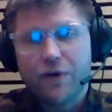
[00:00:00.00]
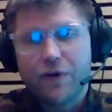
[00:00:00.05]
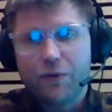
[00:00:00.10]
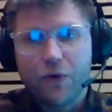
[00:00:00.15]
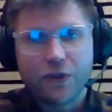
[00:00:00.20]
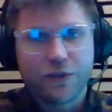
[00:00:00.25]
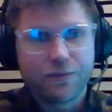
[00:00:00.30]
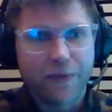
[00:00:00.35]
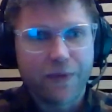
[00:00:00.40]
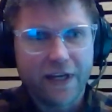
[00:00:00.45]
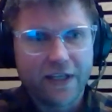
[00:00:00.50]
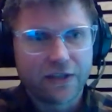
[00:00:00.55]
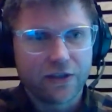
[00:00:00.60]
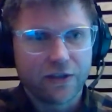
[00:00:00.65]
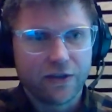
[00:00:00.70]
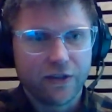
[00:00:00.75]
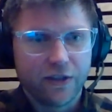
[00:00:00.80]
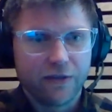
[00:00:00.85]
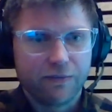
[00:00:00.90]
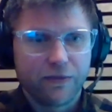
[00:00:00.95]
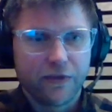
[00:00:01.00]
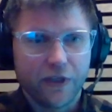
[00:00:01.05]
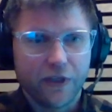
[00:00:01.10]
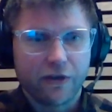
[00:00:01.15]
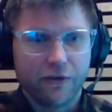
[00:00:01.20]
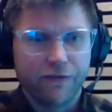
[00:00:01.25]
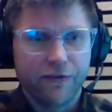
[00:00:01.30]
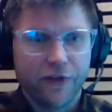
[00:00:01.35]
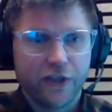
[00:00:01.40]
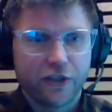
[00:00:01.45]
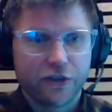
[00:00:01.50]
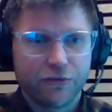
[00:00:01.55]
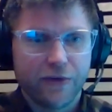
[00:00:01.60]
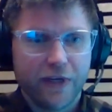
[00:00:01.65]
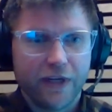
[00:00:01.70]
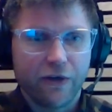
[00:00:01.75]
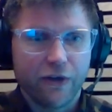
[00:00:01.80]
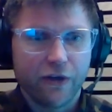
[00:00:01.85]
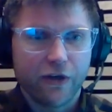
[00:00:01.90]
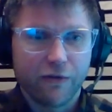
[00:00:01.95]
it was based on the conversion
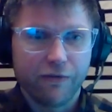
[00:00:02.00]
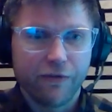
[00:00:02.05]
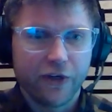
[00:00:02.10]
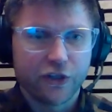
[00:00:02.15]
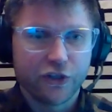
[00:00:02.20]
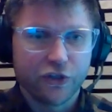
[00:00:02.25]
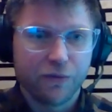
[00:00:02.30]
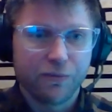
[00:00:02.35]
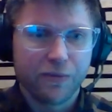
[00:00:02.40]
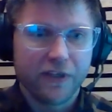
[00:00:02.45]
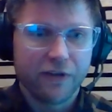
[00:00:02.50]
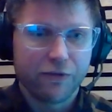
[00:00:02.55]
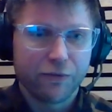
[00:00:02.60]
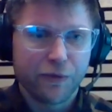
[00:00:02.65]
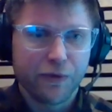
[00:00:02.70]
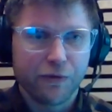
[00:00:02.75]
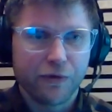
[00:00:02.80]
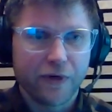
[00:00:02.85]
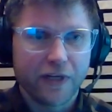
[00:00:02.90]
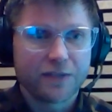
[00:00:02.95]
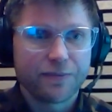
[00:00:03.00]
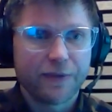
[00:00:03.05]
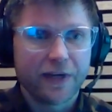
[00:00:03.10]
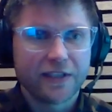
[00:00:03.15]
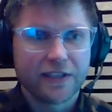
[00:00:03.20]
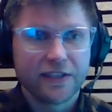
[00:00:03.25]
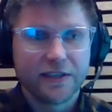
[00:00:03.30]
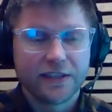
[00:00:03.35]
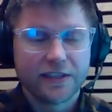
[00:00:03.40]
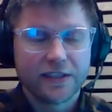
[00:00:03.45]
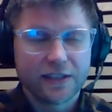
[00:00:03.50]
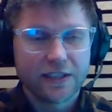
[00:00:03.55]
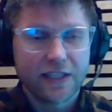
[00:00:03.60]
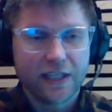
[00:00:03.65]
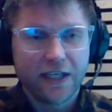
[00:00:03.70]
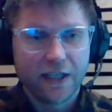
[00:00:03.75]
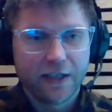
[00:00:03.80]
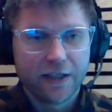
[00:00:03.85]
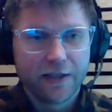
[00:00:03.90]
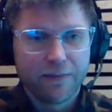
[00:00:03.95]
rate or the conversion uplift we were expecting to
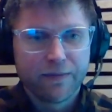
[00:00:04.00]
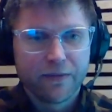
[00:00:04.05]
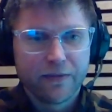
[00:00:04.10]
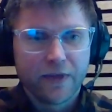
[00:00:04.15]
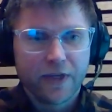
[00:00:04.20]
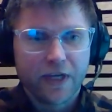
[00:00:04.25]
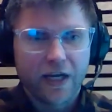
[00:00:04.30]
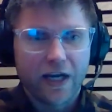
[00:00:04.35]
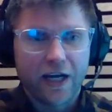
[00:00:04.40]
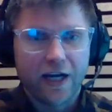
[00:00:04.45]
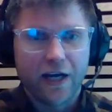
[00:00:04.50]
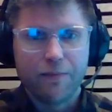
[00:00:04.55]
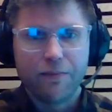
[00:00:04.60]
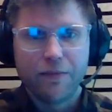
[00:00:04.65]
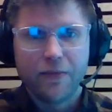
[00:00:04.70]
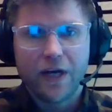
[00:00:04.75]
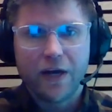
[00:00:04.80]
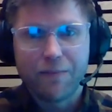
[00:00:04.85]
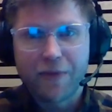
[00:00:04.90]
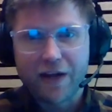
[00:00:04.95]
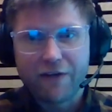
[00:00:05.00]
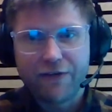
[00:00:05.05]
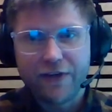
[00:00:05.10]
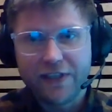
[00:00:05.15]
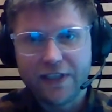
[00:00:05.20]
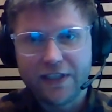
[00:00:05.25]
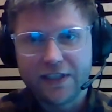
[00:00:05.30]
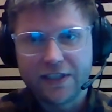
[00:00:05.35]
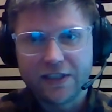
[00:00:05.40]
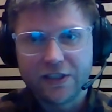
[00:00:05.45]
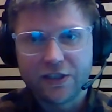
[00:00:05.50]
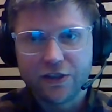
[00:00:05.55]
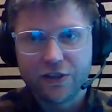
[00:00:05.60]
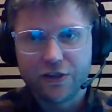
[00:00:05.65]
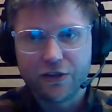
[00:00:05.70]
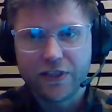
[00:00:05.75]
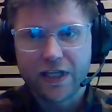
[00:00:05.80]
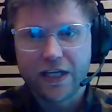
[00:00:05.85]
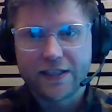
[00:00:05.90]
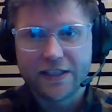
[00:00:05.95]
see. And by feeding this into
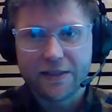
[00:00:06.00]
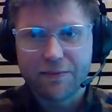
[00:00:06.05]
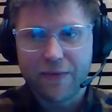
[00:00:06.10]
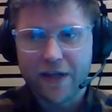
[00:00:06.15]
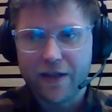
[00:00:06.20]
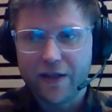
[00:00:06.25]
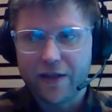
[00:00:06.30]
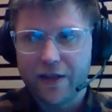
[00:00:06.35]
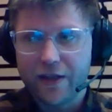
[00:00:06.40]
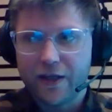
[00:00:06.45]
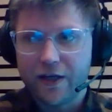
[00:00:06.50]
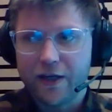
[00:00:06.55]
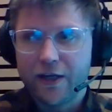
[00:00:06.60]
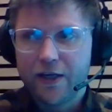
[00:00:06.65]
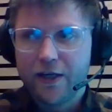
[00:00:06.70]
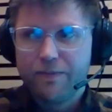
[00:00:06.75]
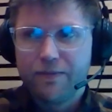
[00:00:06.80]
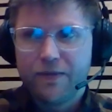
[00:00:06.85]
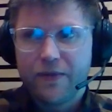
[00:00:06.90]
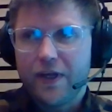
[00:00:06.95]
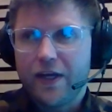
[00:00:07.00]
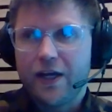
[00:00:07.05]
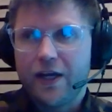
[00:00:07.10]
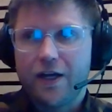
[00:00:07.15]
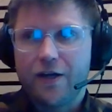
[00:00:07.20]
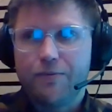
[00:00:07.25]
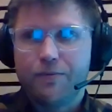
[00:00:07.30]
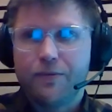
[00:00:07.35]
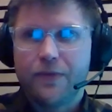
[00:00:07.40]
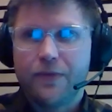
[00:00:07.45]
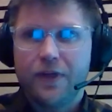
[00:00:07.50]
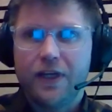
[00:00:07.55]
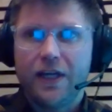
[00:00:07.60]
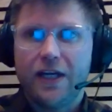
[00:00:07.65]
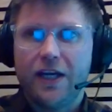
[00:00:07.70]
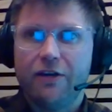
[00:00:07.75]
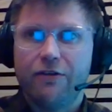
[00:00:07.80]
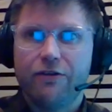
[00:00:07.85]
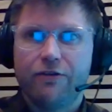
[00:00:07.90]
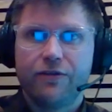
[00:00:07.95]
Google Ads, it meant that
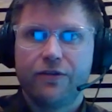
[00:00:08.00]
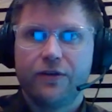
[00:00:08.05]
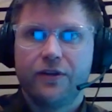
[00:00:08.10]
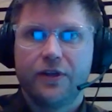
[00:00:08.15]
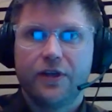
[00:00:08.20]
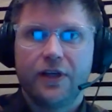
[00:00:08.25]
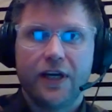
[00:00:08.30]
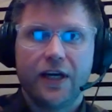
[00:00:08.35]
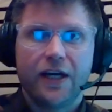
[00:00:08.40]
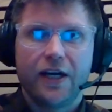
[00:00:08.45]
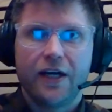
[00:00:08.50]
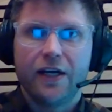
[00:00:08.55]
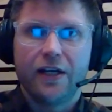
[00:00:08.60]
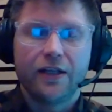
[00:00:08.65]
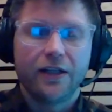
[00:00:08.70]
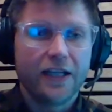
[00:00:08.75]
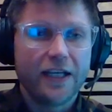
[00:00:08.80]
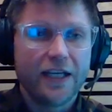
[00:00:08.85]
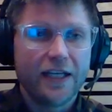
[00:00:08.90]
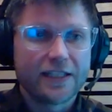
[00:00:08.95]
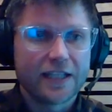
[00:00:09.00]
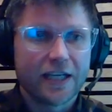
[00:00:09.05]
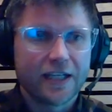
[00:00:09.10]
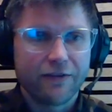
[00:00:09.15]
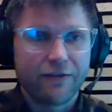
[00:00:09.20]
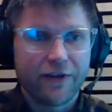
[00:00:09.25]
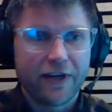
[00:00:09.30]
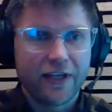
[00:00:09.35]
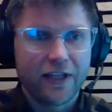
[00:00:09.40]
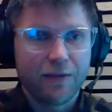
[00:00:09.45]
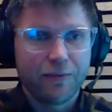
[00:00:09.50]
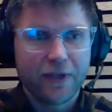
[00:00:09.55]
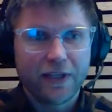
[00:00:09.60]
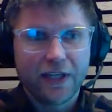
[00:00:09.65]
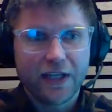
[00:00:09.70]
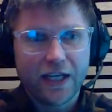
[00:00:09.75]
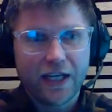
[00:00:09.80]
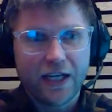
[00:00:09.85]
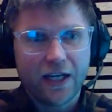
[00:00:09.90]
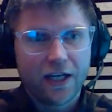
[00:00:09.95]
if leads had
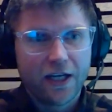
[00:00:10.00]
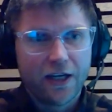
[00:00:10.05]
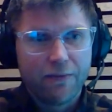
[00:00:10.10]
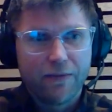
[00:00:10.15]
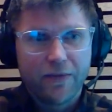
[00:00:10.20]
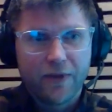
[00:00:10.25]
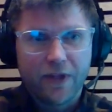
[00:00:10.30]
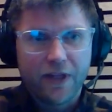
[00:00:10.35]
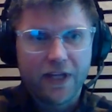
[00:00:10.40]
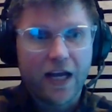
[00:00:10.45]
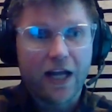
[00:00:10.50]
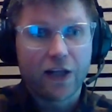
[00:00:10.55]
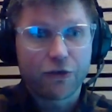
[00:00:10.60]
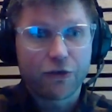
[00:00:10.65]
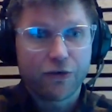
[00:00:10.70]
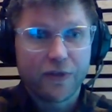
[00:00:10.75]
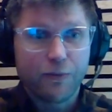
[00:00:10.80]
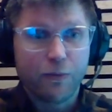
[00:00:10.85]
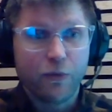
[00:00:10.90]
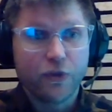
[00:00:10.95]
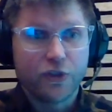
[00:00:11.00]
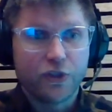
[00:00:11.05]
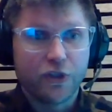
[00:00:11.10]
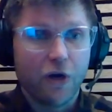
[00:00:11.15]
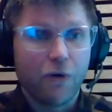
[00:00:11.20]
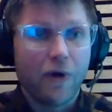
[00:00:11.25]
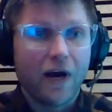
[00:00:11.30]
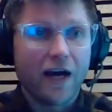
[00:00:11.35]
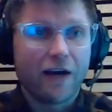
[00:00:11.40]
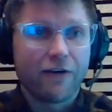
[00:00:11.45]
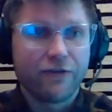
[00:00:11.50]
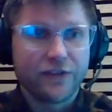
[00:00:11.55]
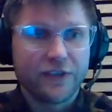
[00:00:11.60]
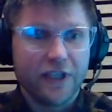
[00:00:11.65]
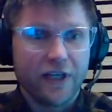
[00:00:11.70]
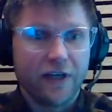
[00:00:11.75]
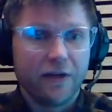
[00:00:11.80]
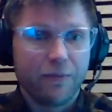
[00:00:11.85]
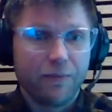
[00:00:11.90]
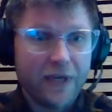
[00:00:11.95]
availability, the algorithm would go
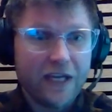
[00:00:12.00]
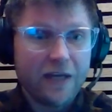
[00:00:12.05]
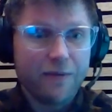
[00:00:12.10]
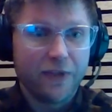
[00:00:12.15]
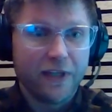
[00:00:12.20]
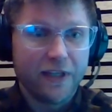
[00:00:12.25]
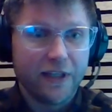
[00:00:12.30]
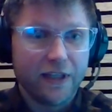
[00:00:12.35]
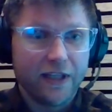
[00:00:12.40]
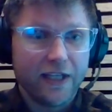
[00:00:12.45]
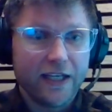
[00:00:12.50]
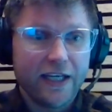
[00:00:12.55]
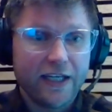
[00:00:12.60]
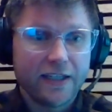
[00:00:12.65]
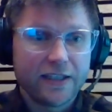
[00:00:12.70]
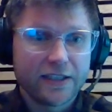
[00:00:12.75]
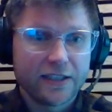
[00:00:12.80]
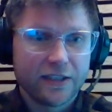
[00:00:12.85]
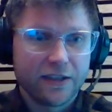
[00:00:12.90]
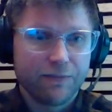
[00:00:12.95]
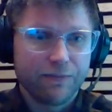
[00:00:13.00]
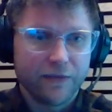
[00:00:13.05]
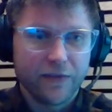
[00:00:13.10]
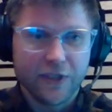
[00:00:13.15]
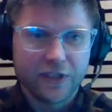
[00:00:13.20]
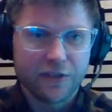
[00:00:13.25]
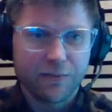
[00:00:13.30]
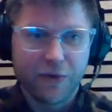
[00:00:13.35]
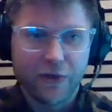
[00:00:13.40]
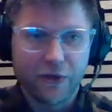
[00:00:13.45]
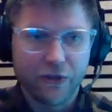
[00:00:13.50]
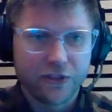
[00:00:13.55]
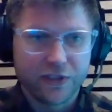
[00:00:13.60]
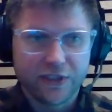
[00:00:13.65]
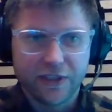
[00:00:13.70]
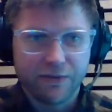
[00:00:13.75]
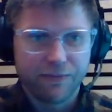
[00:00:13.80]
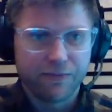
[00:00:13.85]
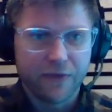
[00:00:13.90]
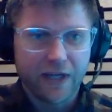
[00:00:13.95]
after people in Leeds as opposed
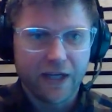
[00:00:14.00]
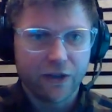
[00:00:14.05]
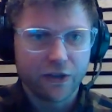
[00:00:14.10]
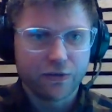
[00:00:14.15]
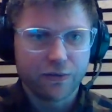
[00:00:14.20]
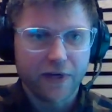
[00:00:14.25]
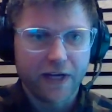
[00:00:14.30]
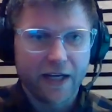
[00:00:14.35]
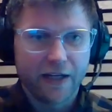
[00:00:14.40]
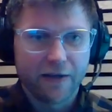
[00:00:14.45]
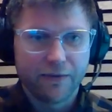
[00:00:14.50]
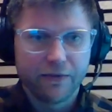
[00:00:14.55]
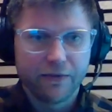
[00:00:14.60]
to elsewhere.